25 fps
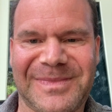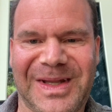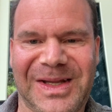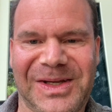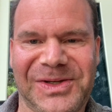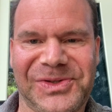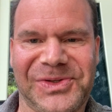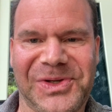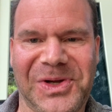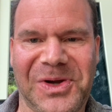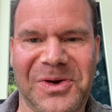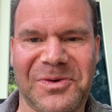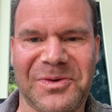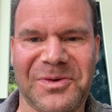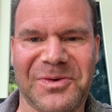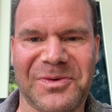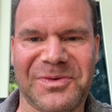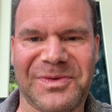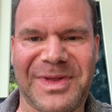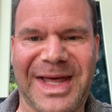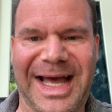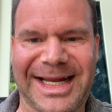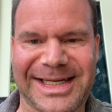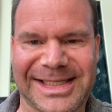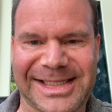So
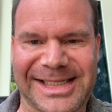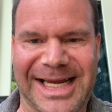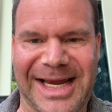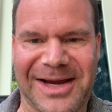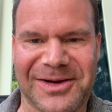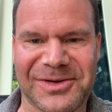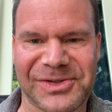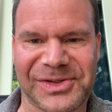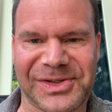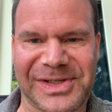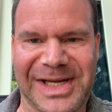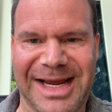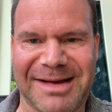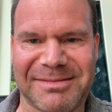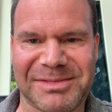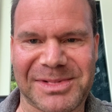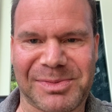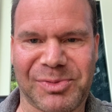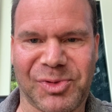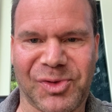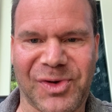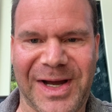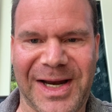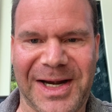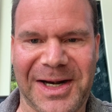that's how Sam's
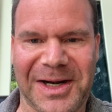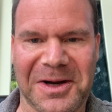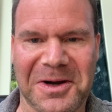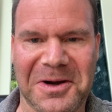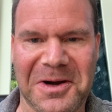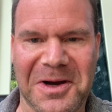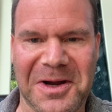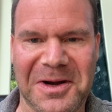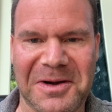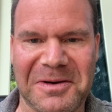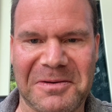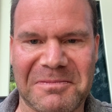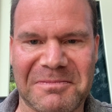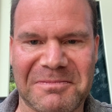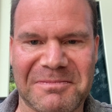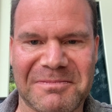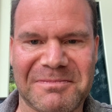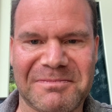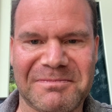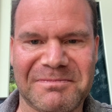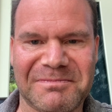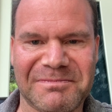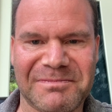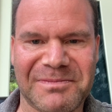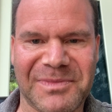planning on
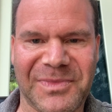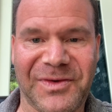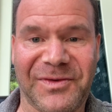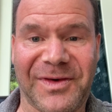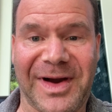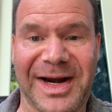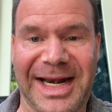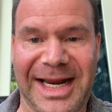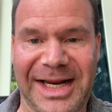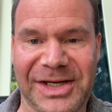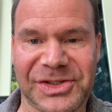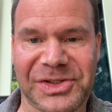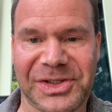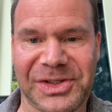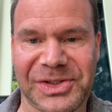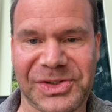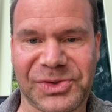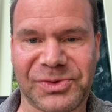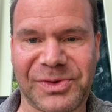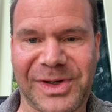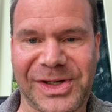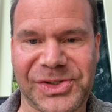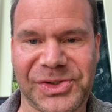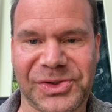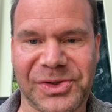financing
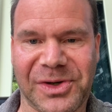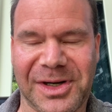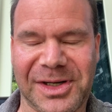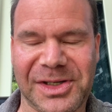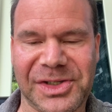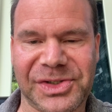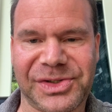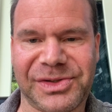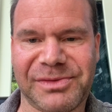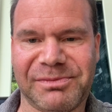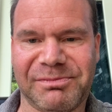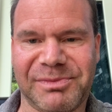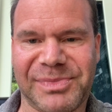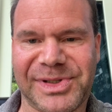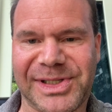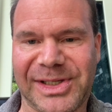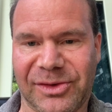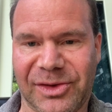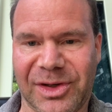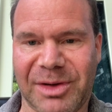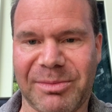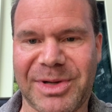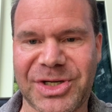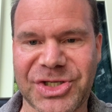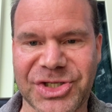this restaurant, just
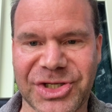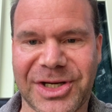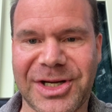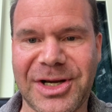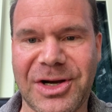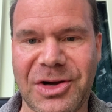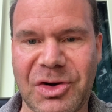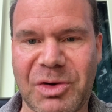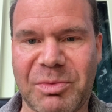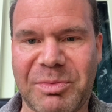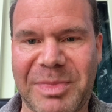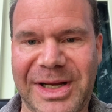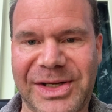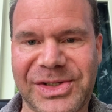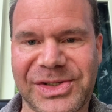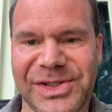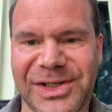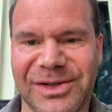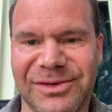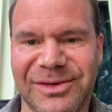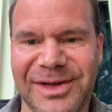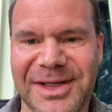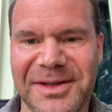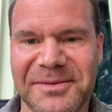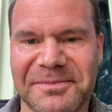selling a bunch of Coke,
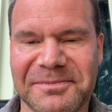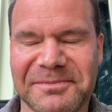basically.